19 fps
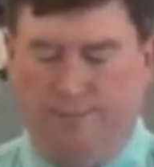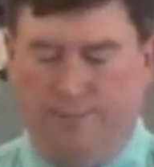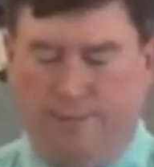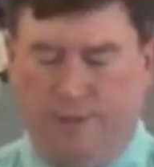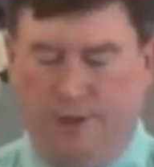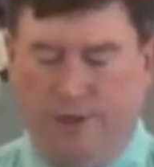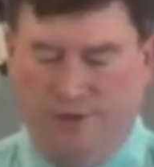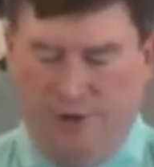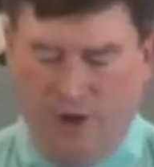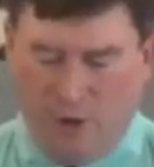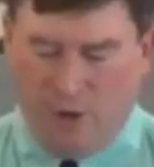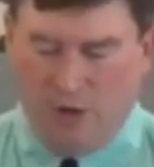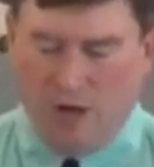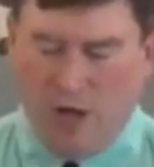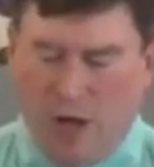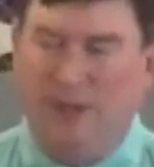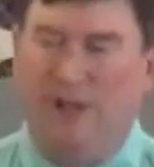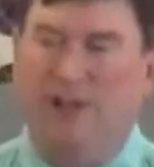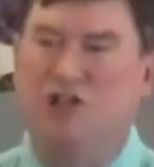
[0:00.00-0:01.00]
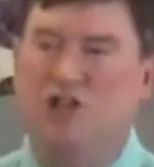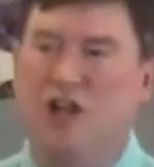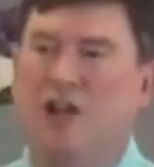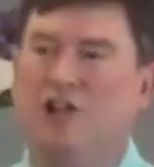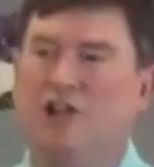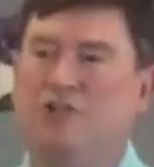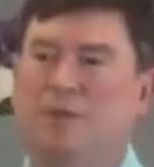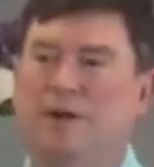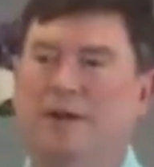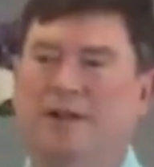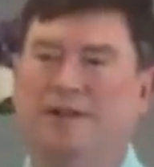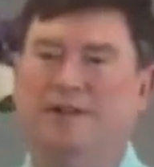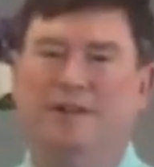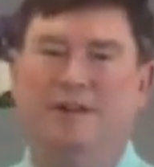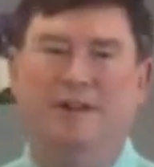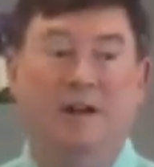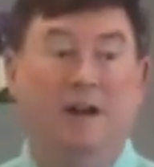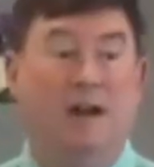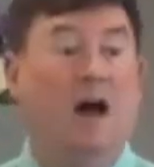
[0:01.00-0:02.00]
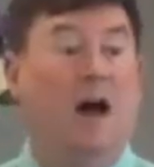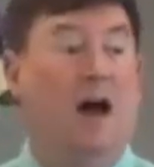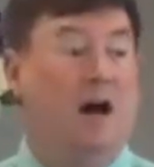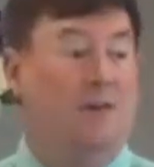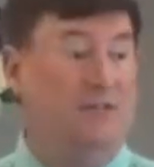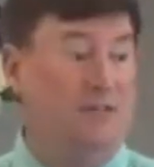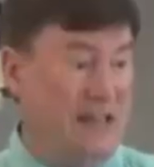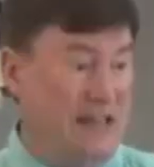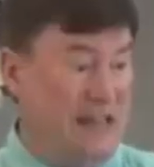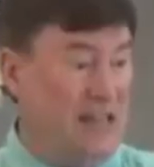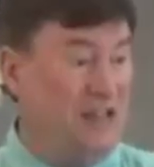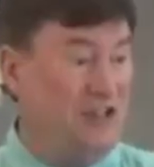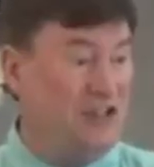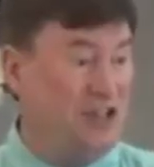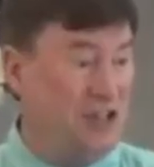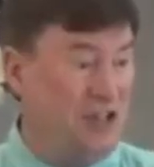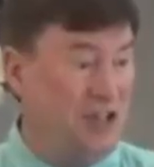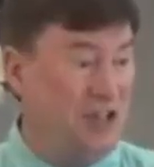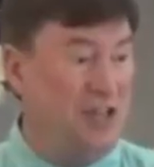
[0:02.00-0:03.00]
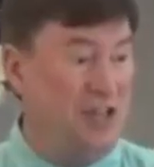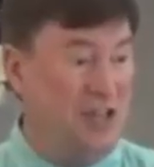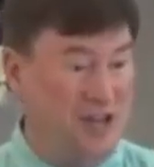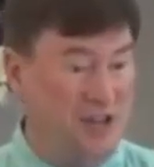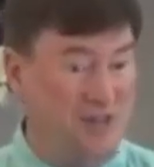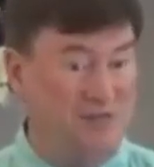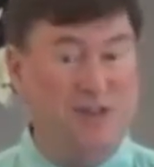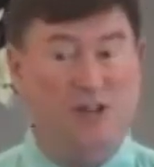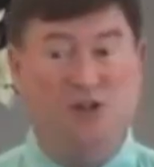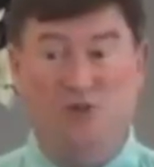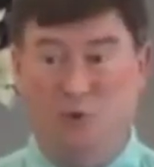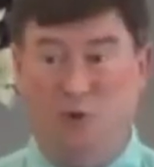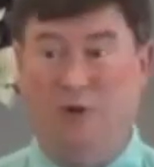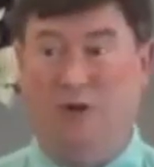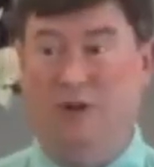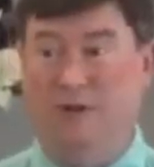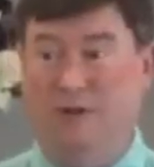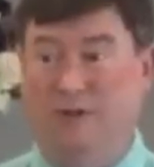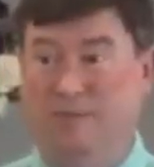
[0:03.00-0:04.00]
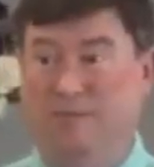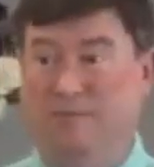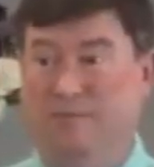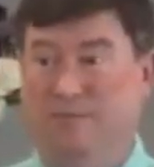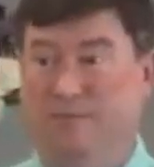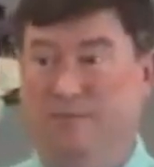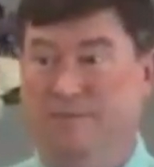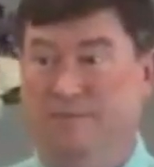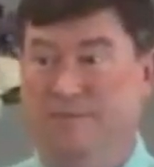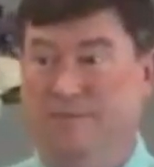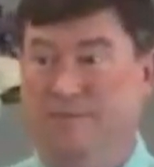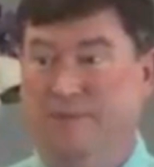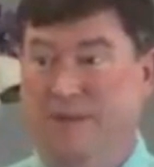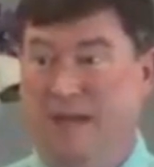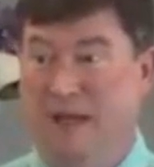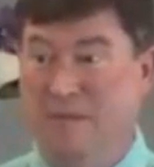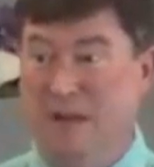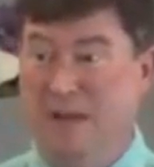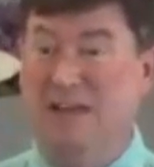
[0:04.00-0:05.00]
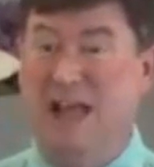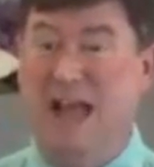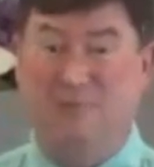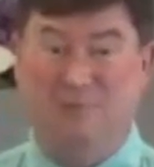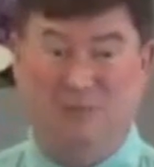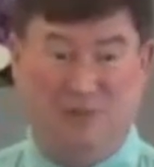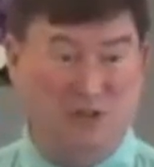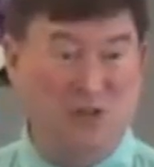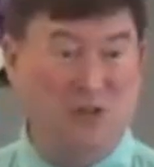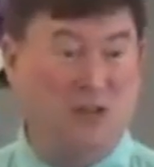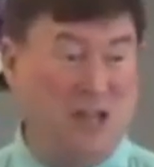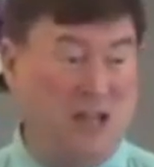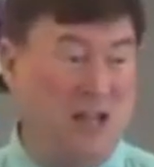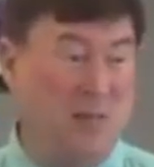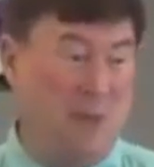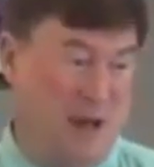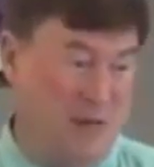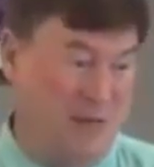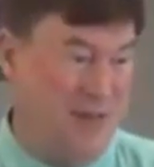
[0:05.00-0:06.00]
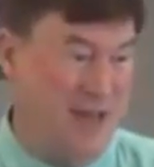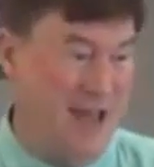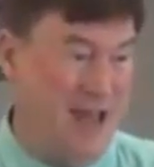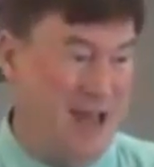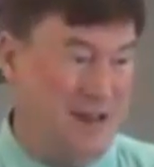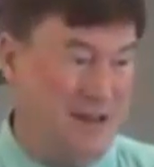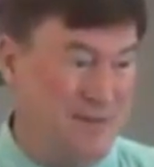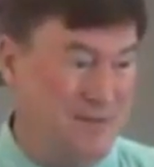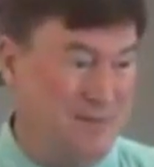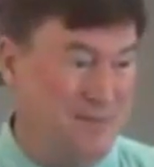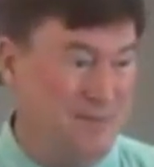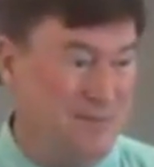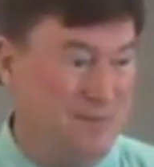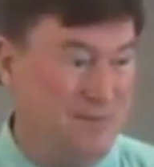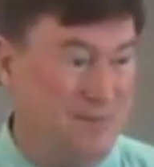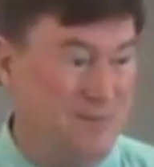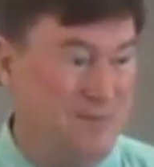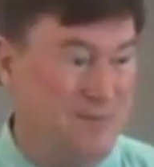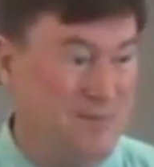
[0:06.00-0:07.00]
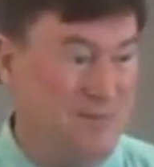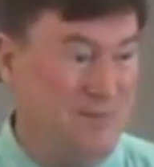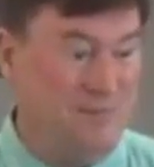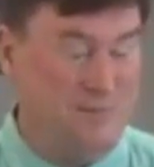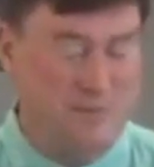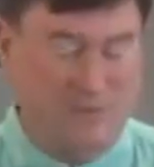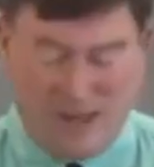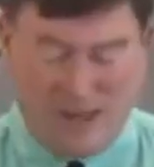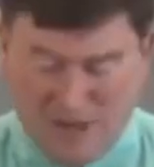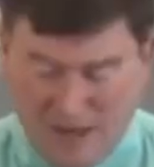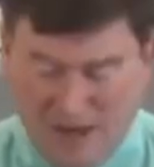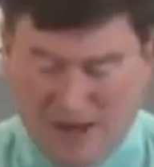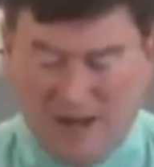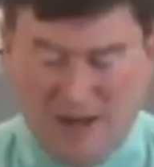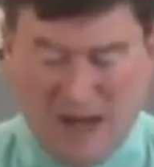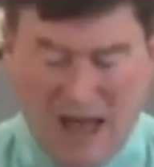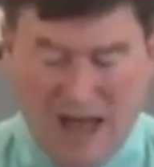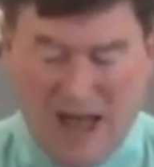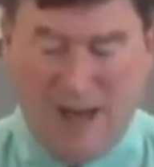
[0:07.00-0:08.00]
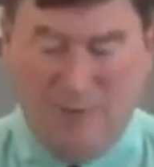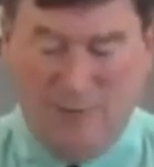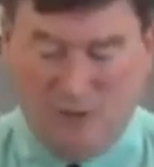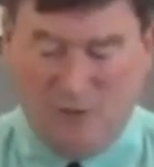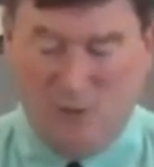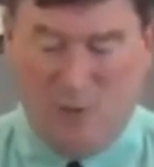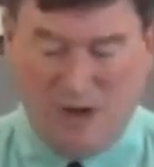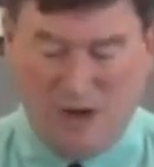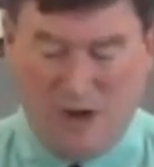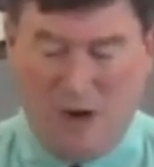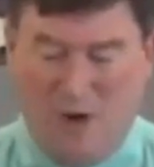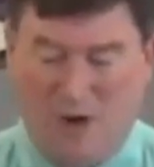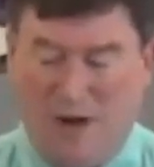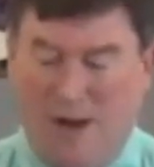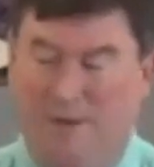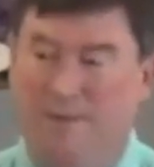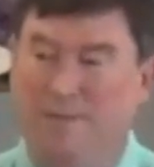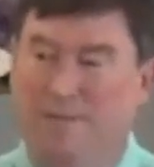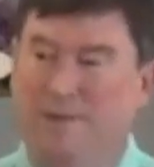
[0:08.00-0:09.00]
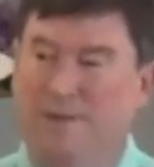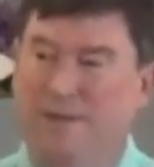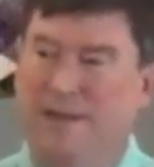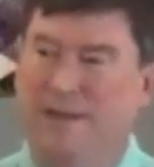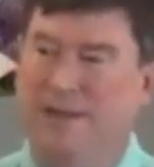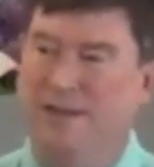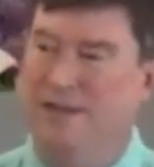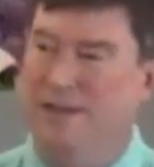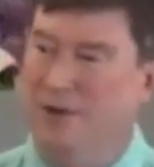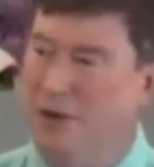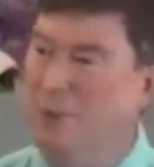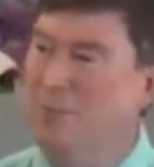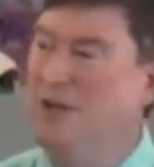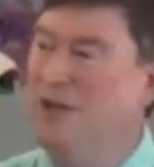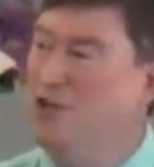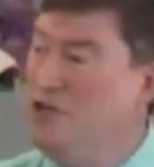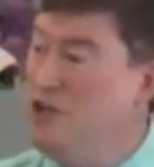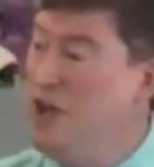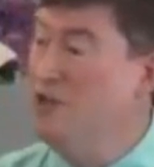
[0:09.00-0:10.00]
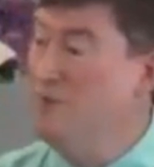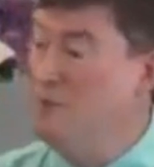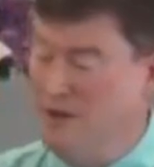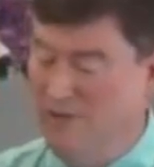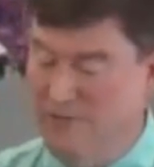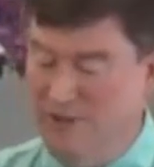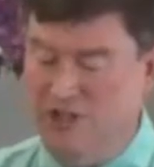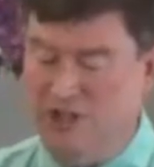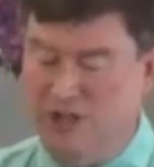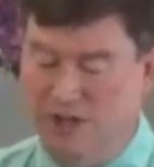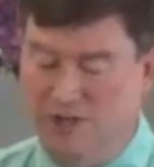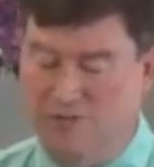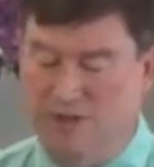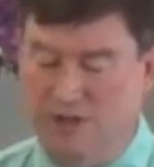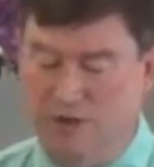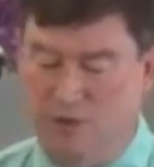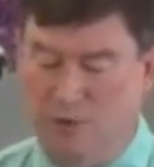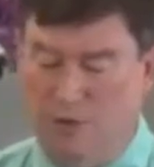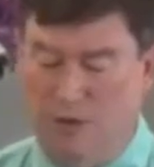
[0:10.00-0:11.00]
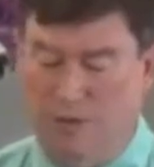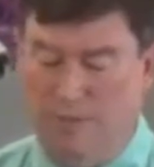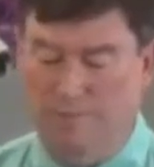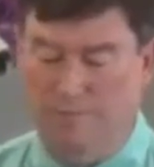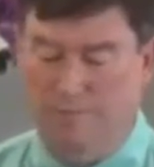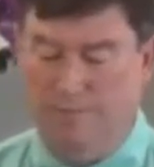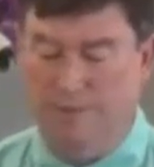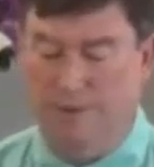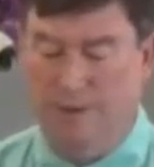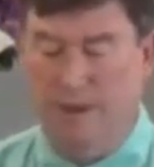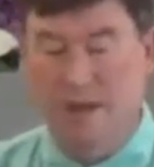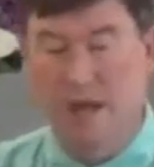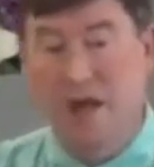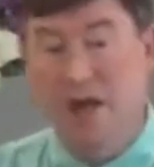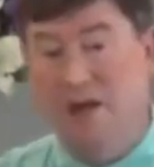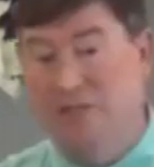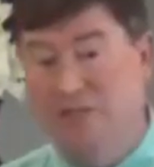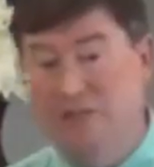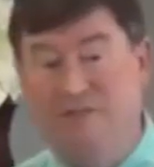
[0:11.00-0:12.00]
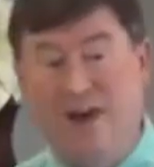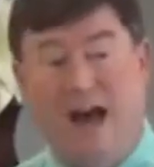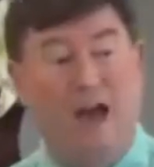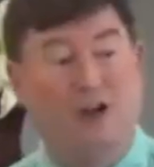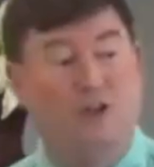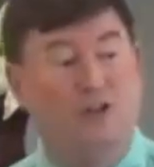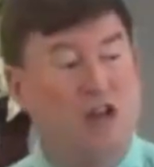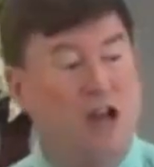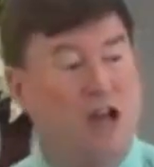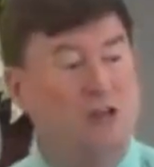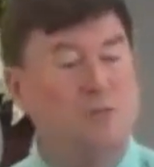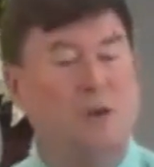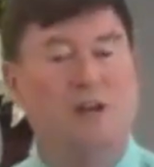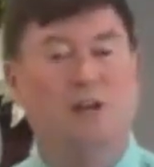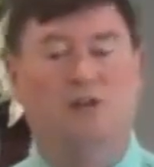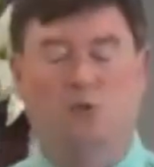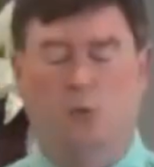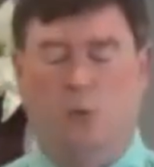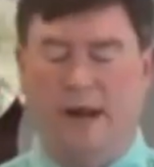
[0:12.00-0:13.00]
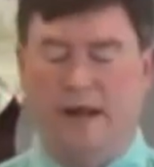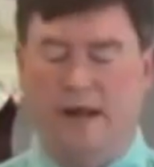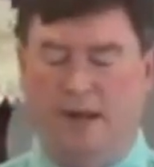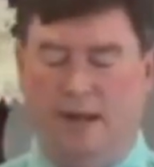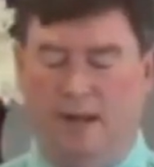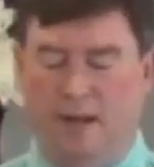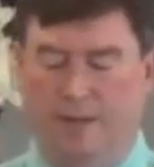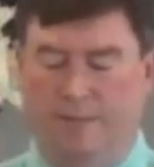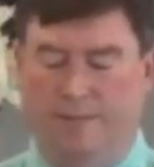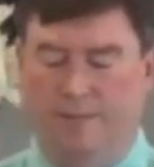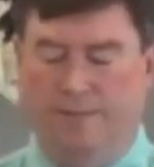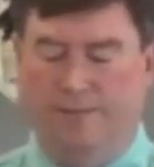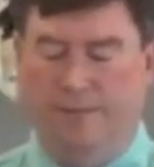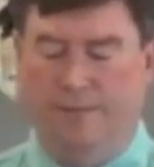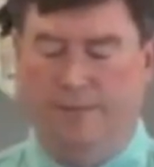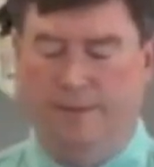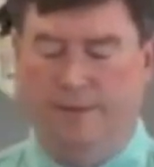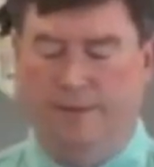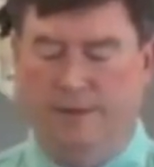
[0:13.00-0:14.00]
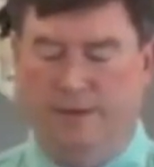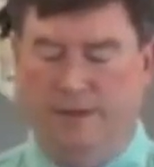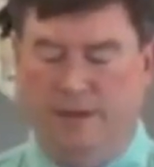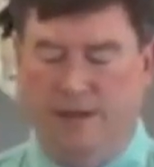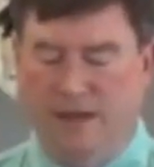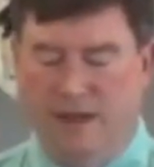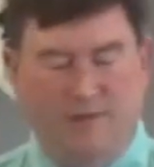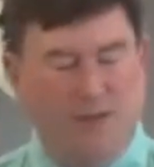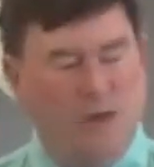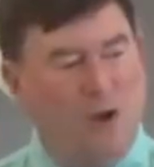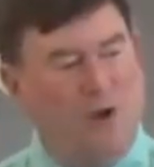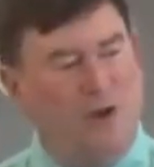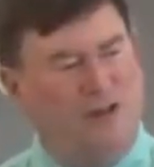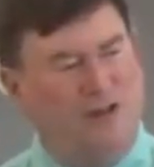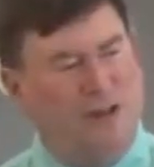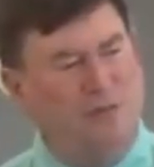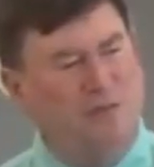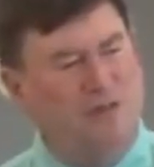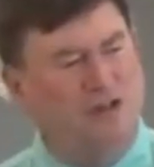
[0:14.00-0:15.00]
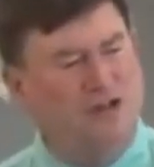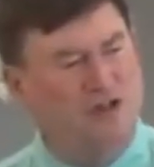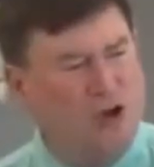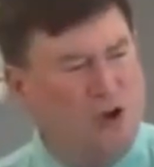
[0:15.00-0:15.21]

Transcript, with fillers: there will come a judgment of each individual. How many times do you think about that? At the end of time as we know it, there will be a judgment of each individual. The final judgment is real, even though it seems so